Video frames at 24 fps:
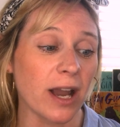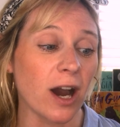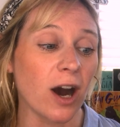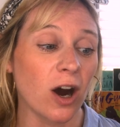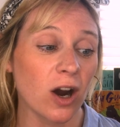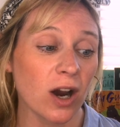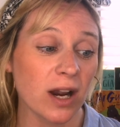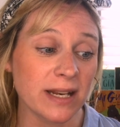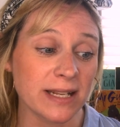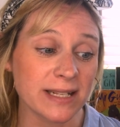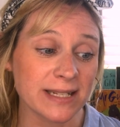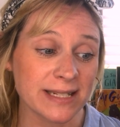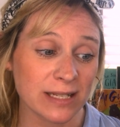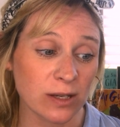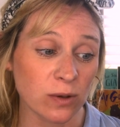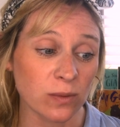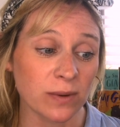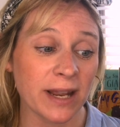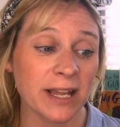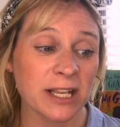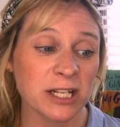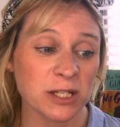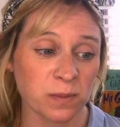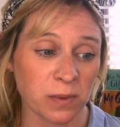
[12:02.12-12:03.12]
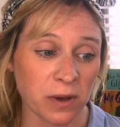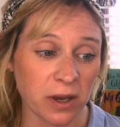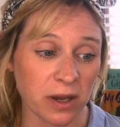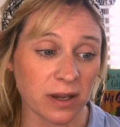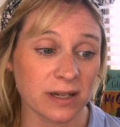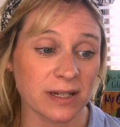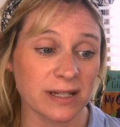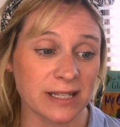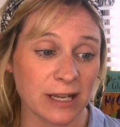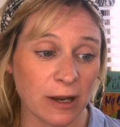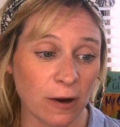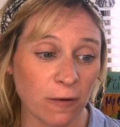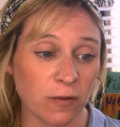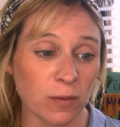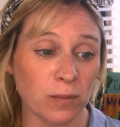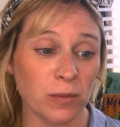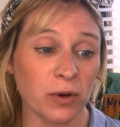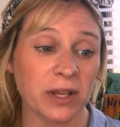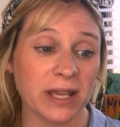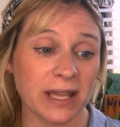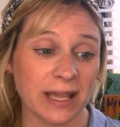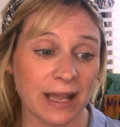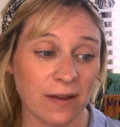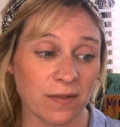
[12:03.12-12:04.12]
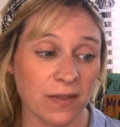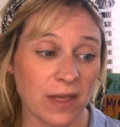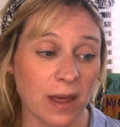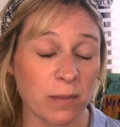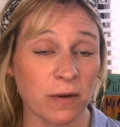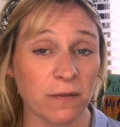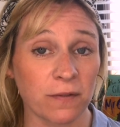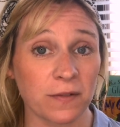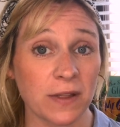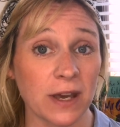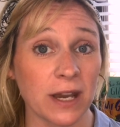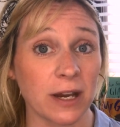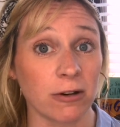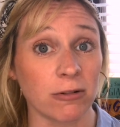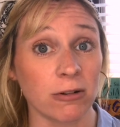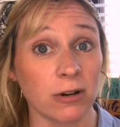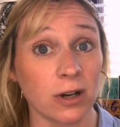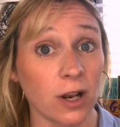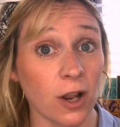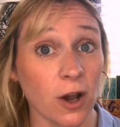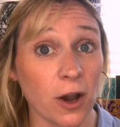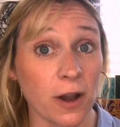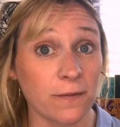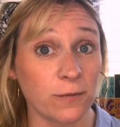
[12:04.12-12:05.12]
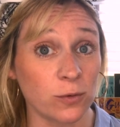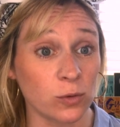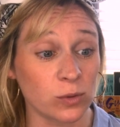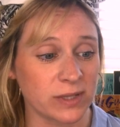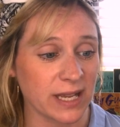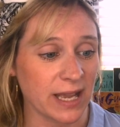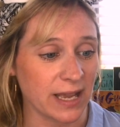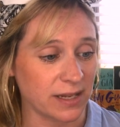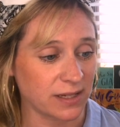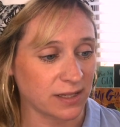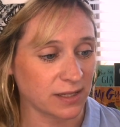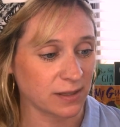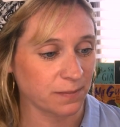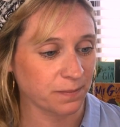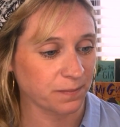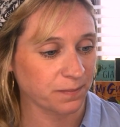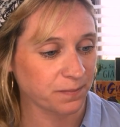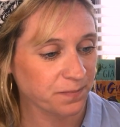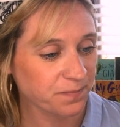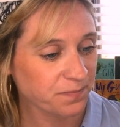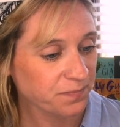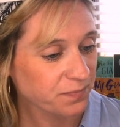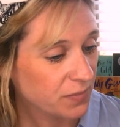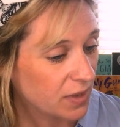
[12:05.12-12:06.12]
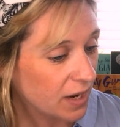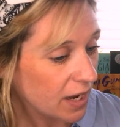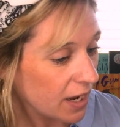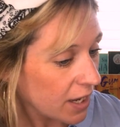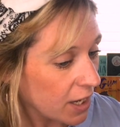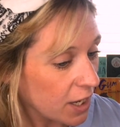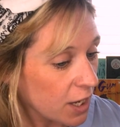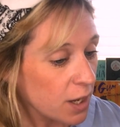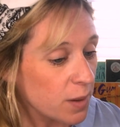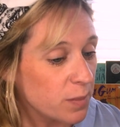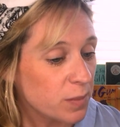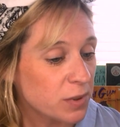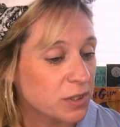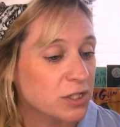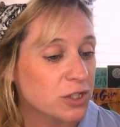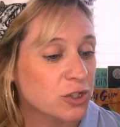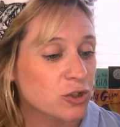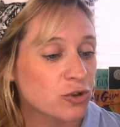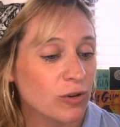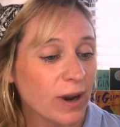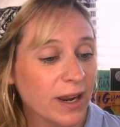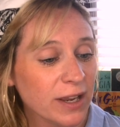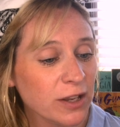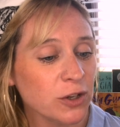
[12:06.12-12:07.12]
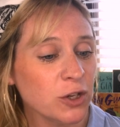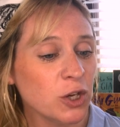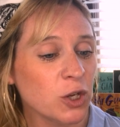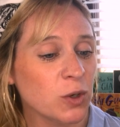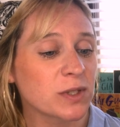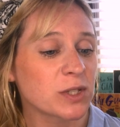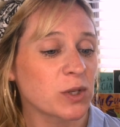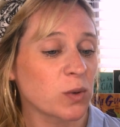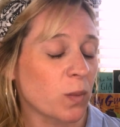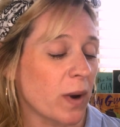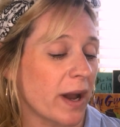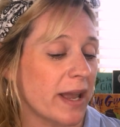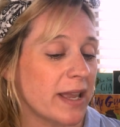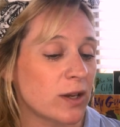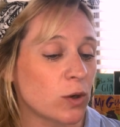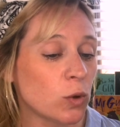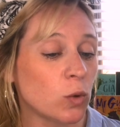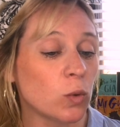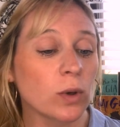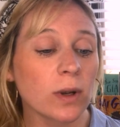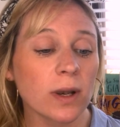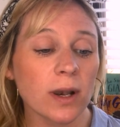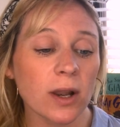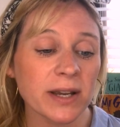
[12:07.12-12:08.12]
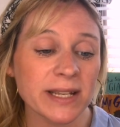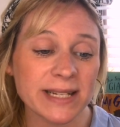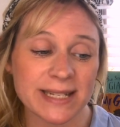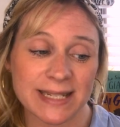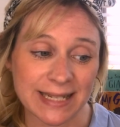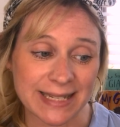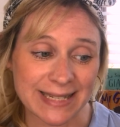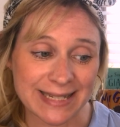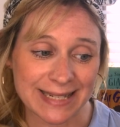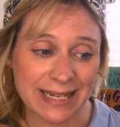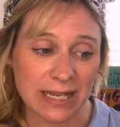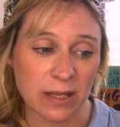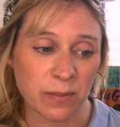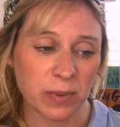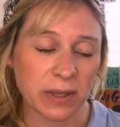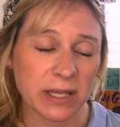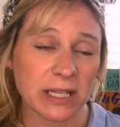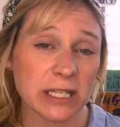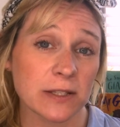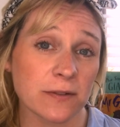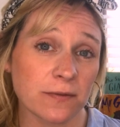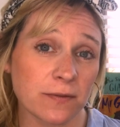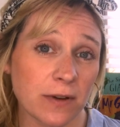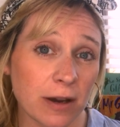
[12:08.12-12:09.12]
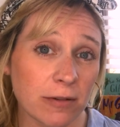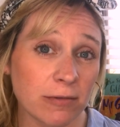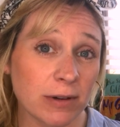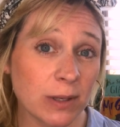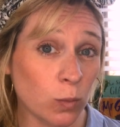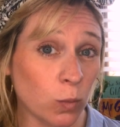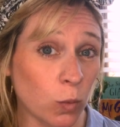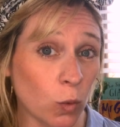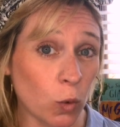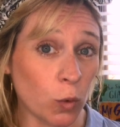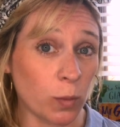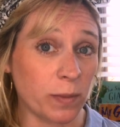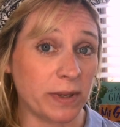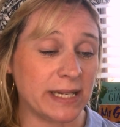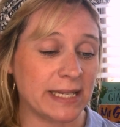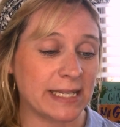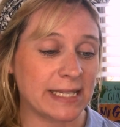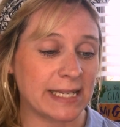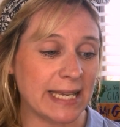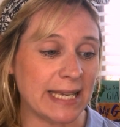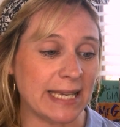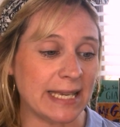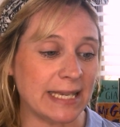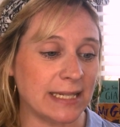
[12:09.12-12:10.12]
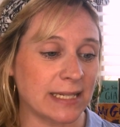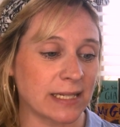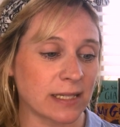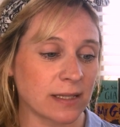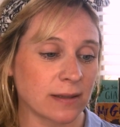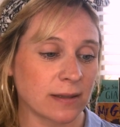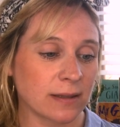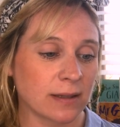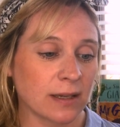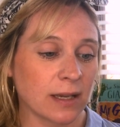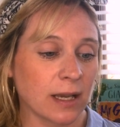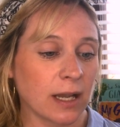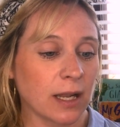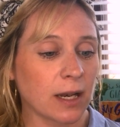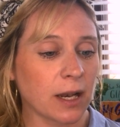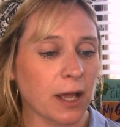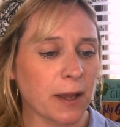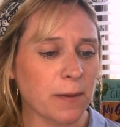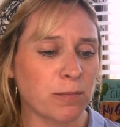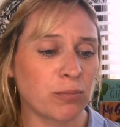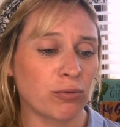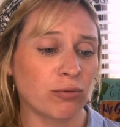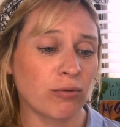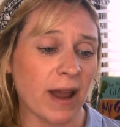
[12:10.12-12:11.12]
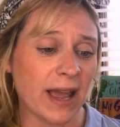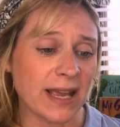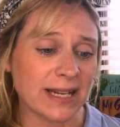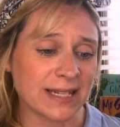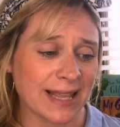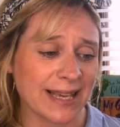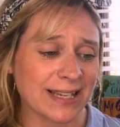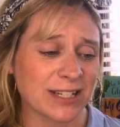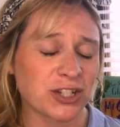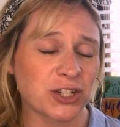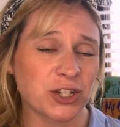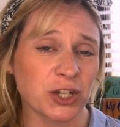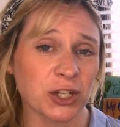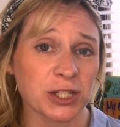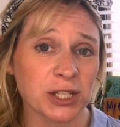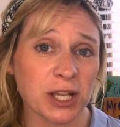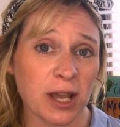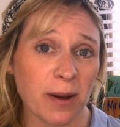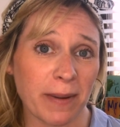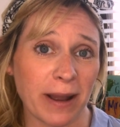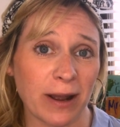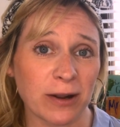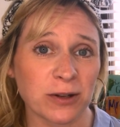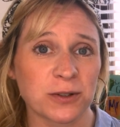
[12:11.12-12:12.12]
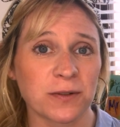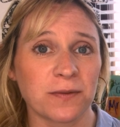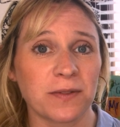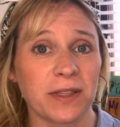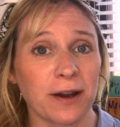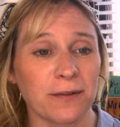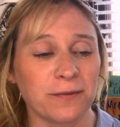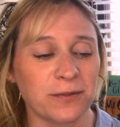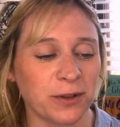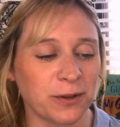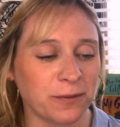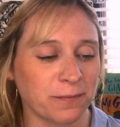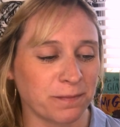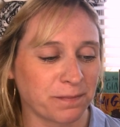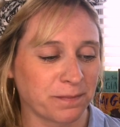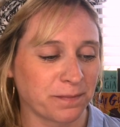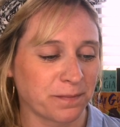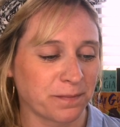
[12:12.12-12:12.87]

a highly skilled expert can tell from looking at them if they are alive or dead. But a dragon who is awake or lightly sleeping is very warm indeed, like bread that has just come out of the oven.